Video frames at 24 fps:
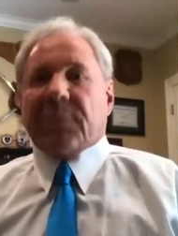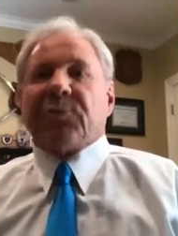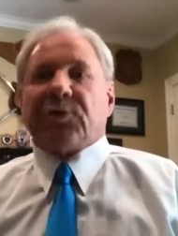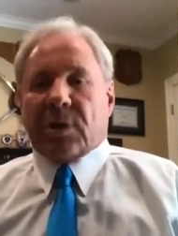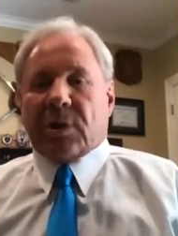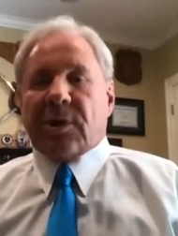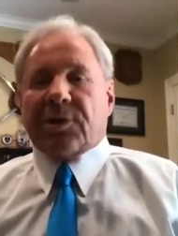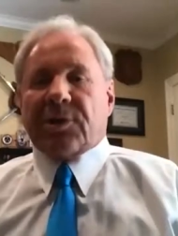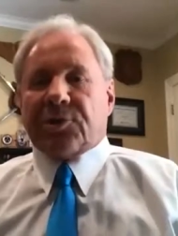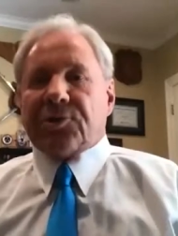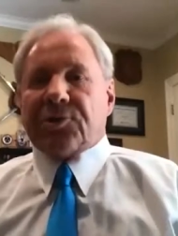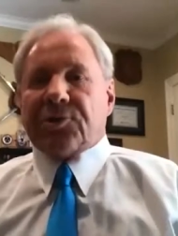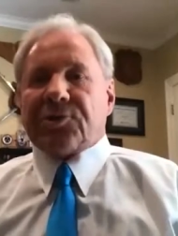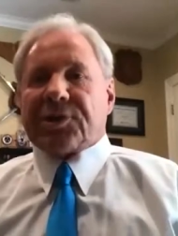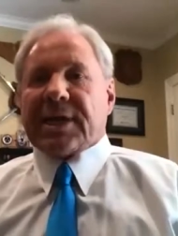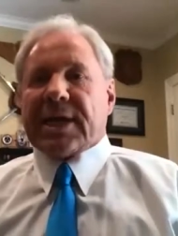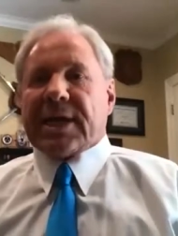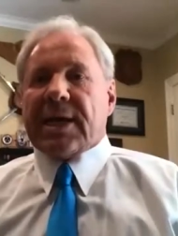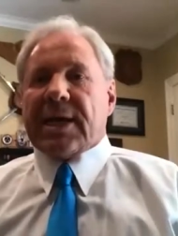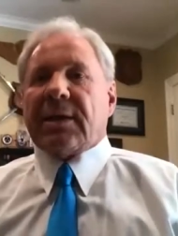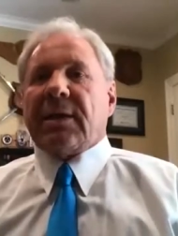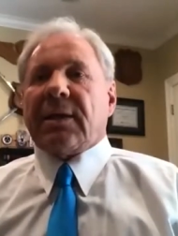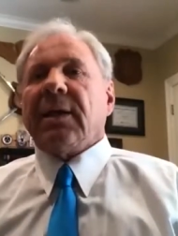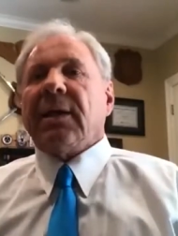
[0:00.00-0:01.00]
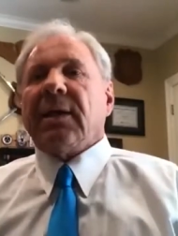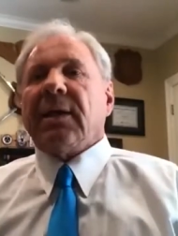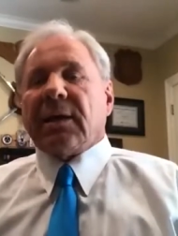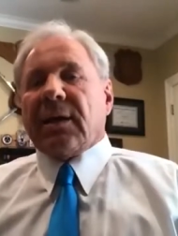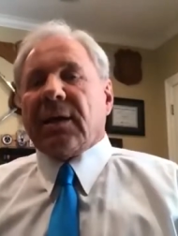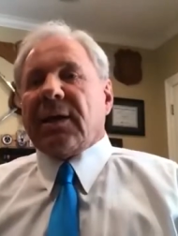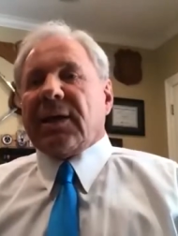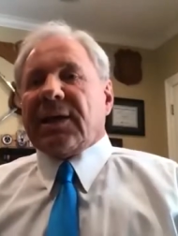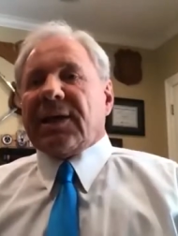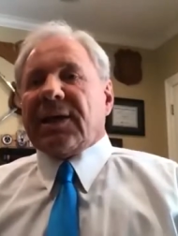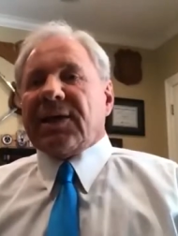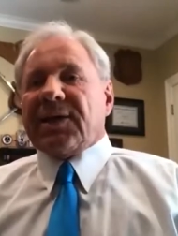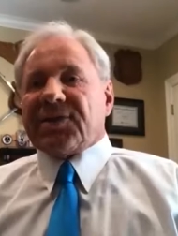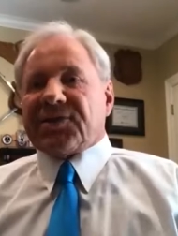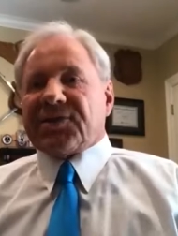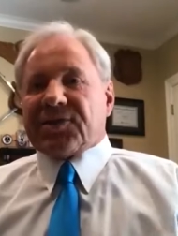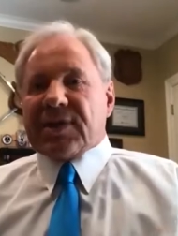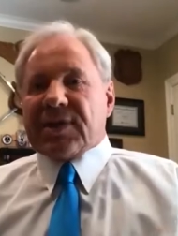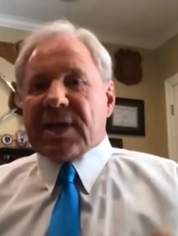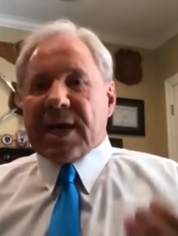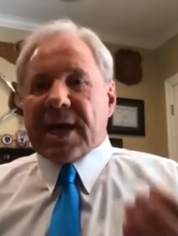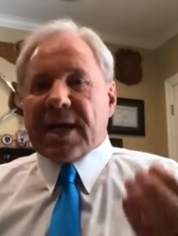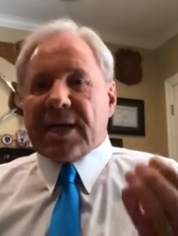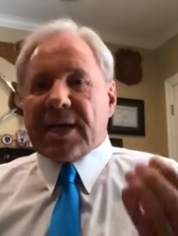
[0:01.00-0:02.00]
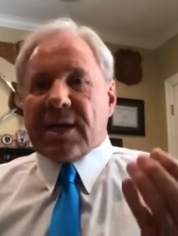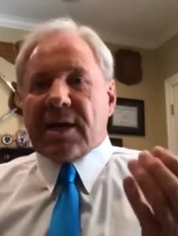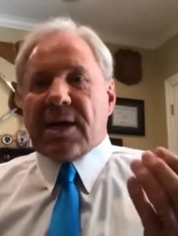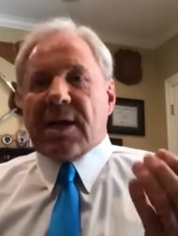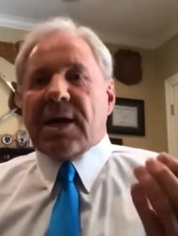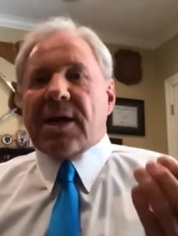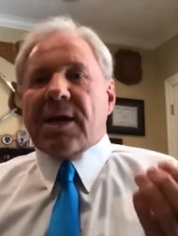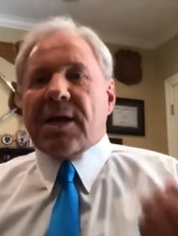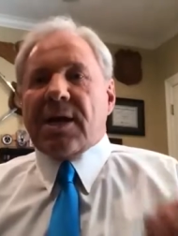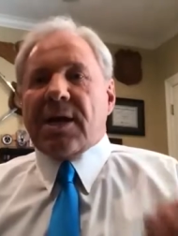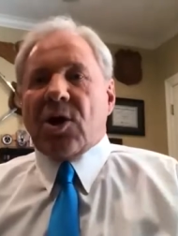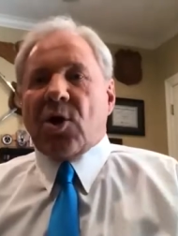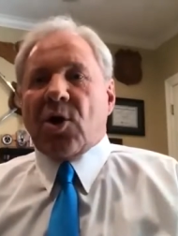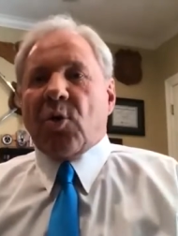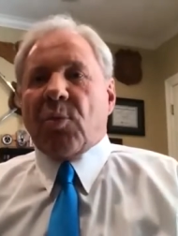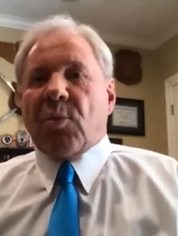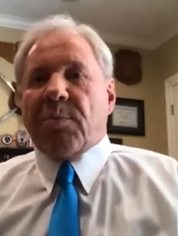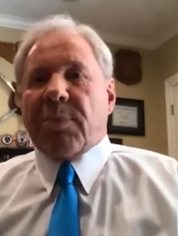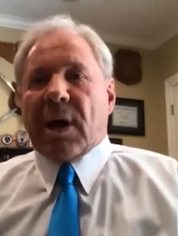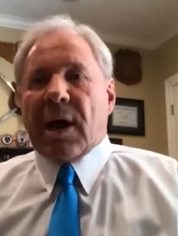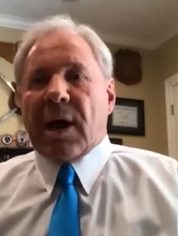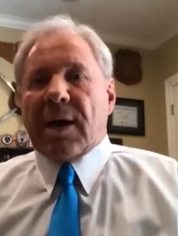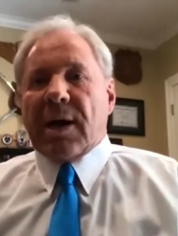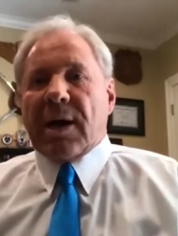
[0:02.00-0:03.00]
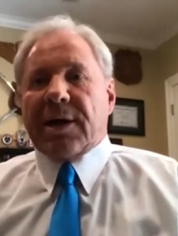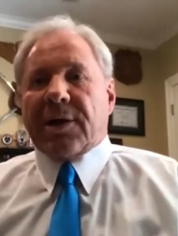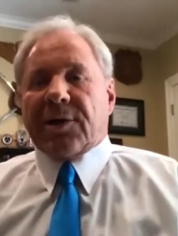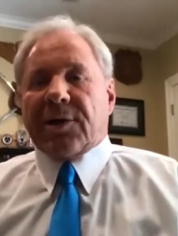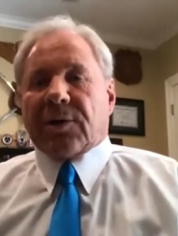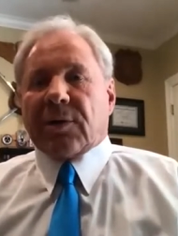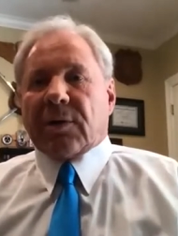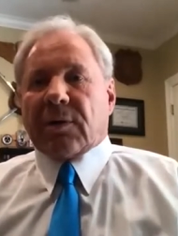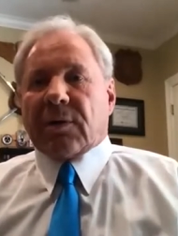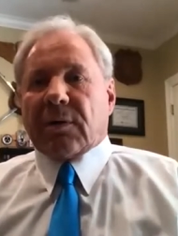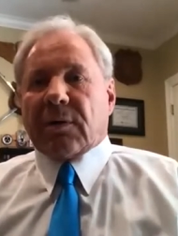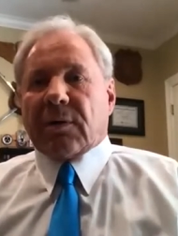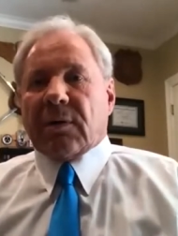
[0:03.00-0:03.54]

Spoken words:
understand, is that no buyer